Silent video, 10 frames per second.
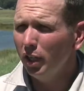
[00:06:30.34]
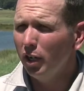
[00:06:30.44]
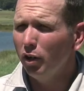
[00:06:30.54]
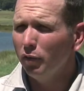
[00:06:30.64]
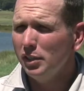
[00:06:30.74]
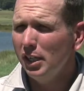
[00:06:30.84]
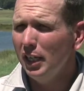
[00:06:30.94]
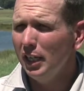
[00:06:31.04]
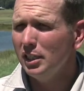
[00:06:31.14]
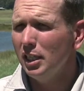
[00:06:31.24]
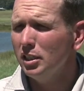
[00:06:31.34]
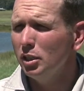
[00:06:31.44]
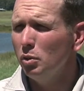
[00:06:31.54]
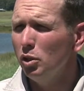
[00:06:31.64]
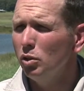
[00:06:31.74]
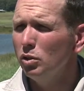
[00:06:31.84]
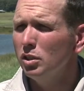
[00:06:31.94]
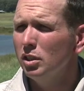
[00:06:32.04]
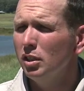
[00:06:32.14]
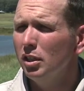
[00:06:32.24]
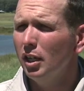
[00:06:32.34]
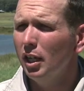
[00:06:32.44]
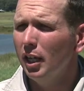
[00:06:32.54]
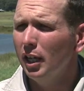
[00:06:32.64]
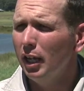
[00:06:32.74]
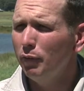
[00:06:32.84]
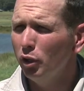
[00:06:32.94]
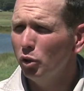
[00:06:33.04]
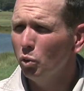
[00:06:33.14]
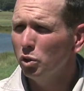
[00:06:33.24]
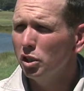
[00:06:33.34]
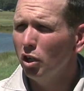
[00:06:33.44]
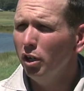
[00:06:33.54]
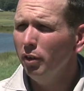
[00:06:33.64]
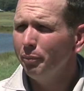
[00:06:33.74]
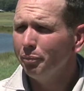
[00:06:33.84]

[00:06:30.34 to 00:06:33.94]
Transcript: area of 10 hectares that we use effluent water on,